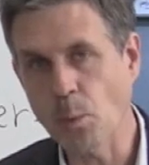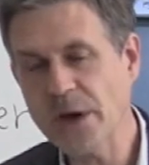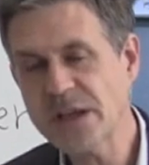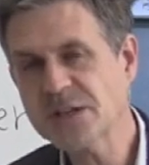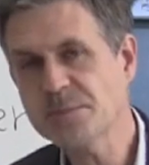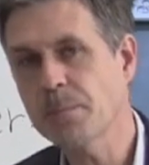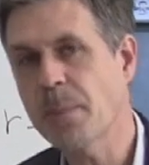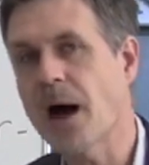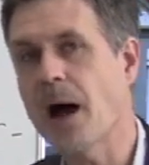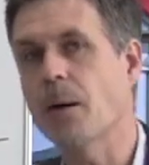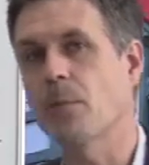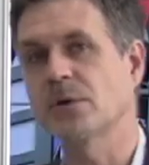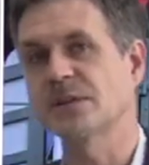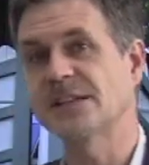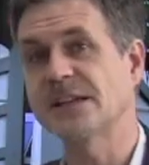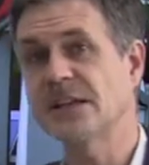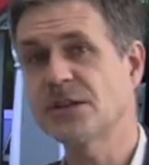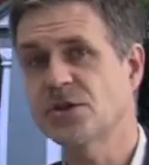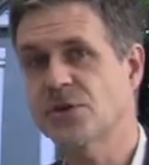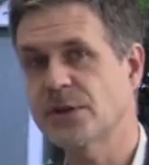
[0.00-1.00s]
which part was
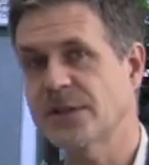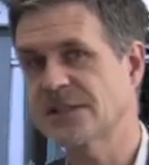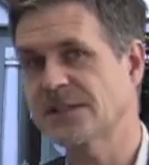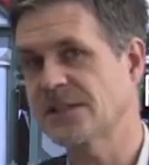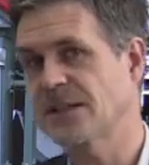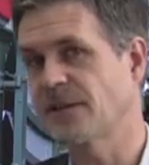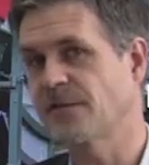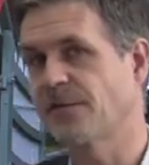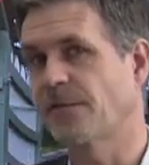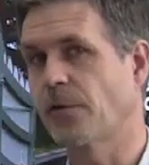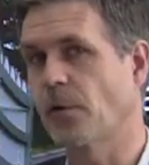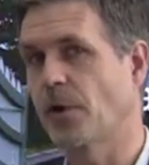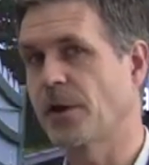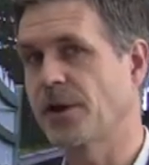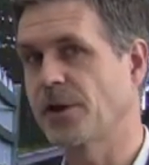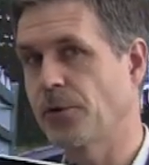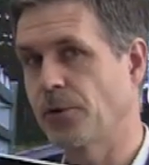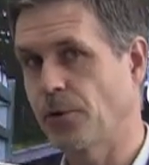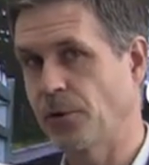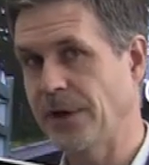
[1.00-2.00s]
interesting for
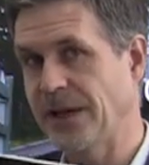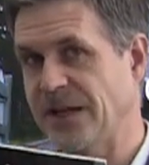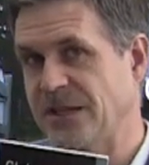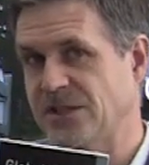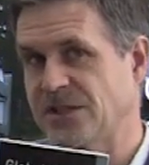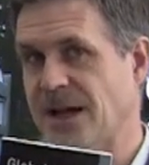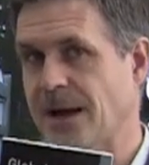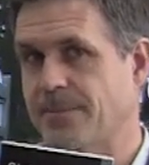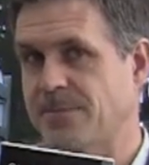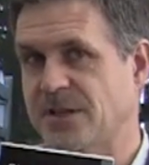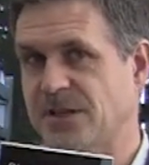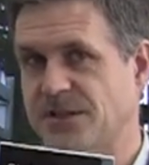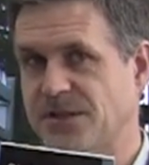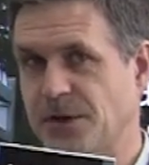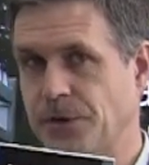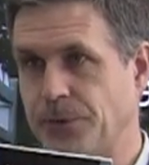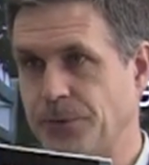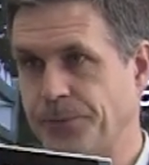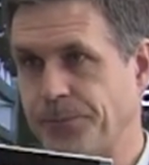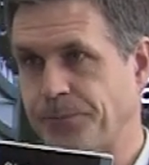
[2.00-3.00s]
you in Chapter
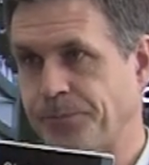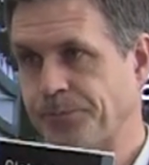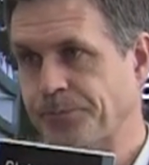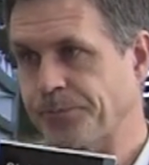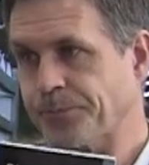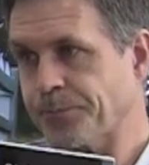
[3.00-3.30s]
2